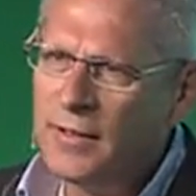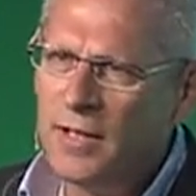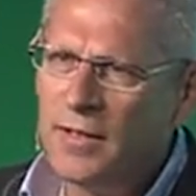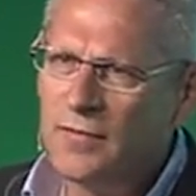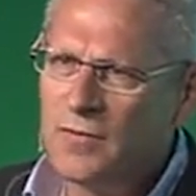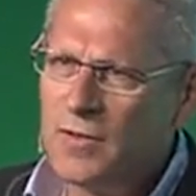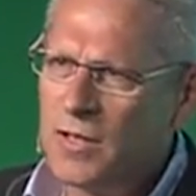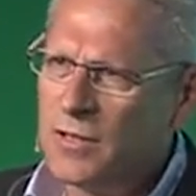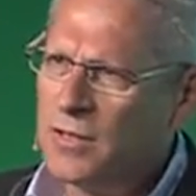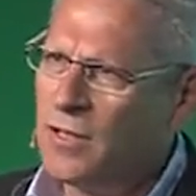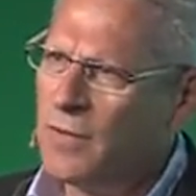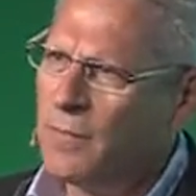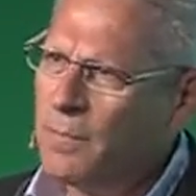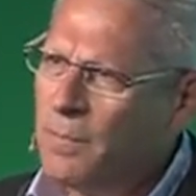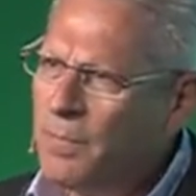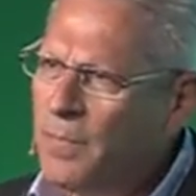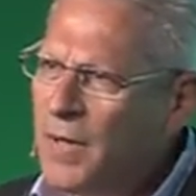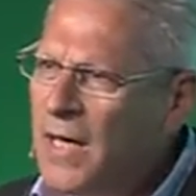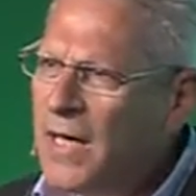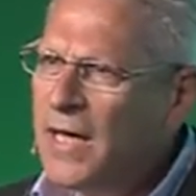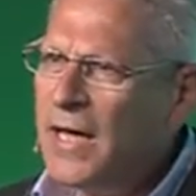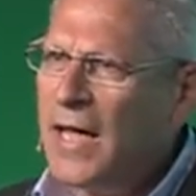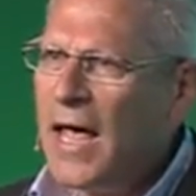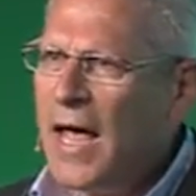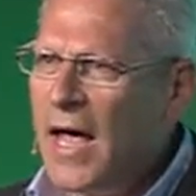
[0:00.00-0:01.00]
Gives us a
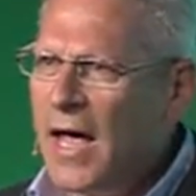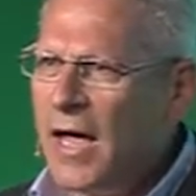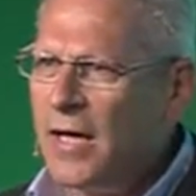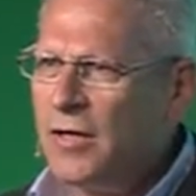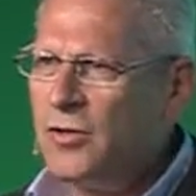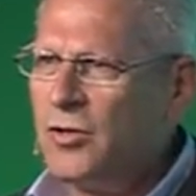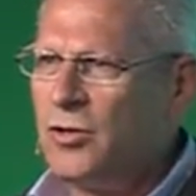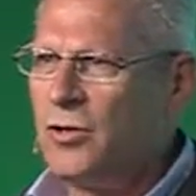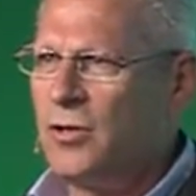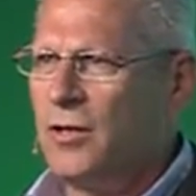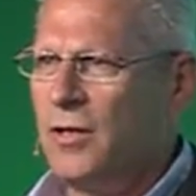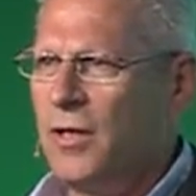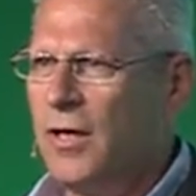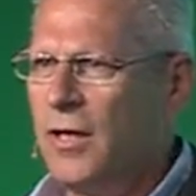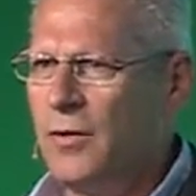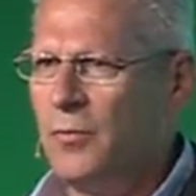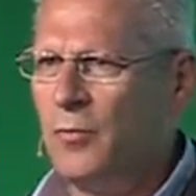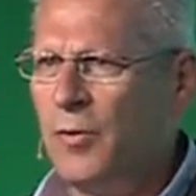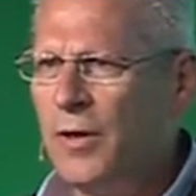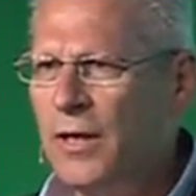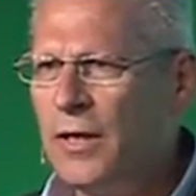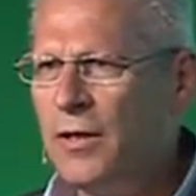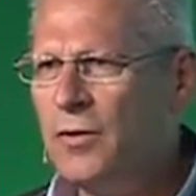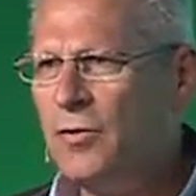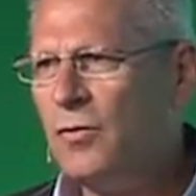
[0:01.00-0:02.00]
big edge,
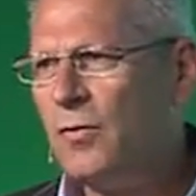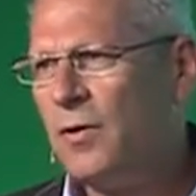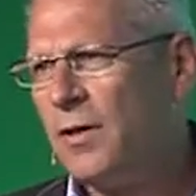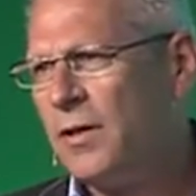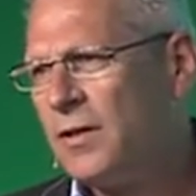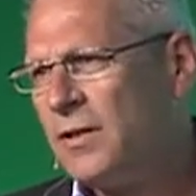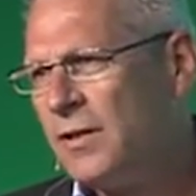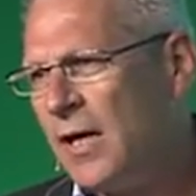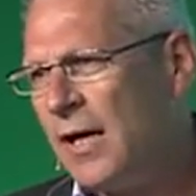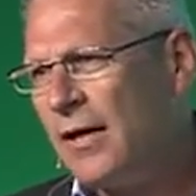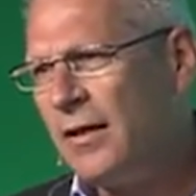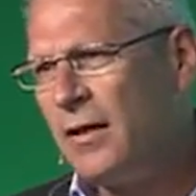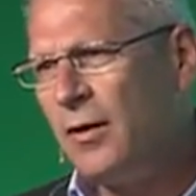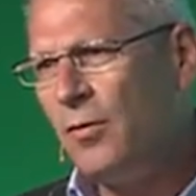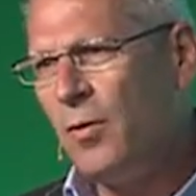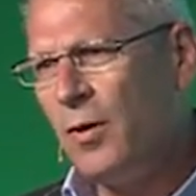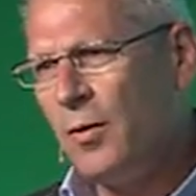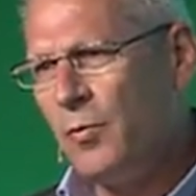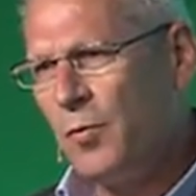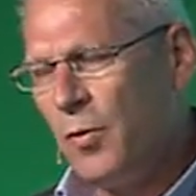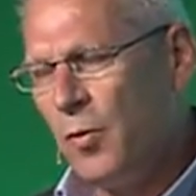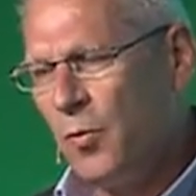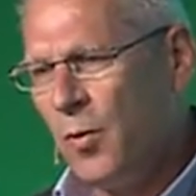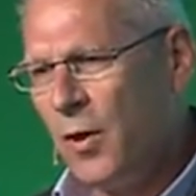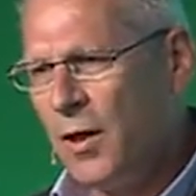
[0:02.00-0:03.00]
and we can do exactly
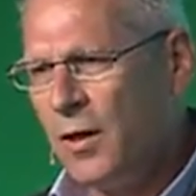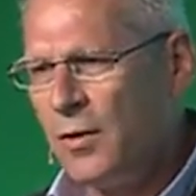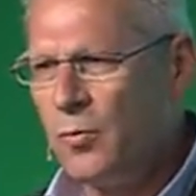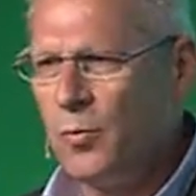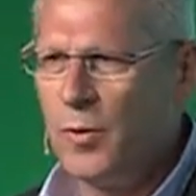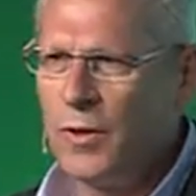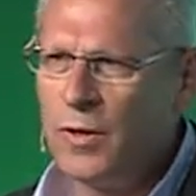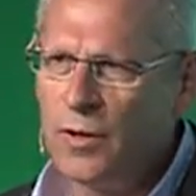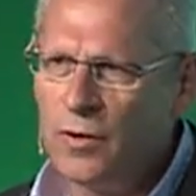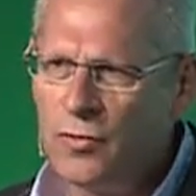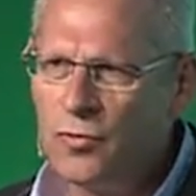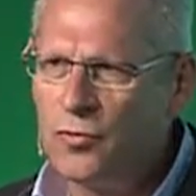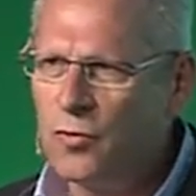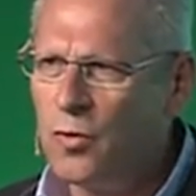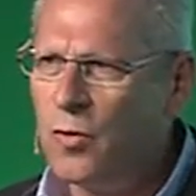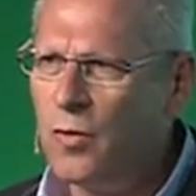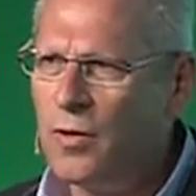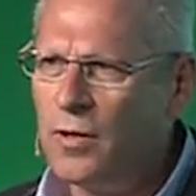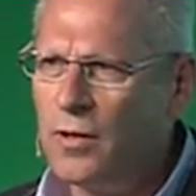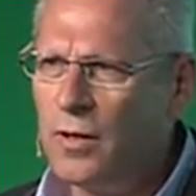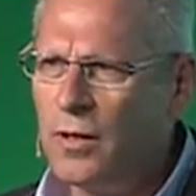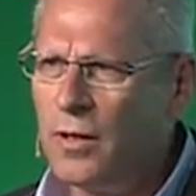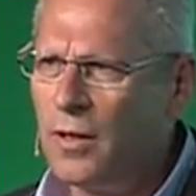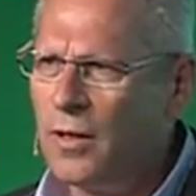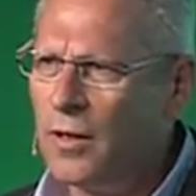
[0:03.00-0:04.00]
what we want. We
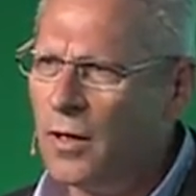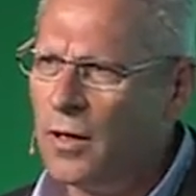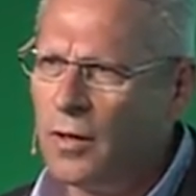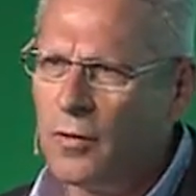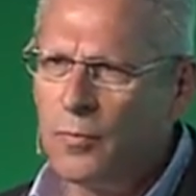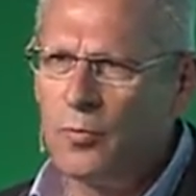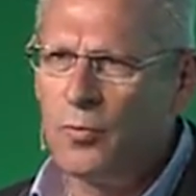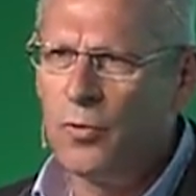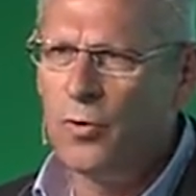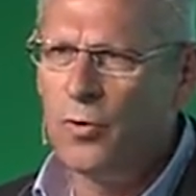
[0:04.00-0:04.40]
control uh, our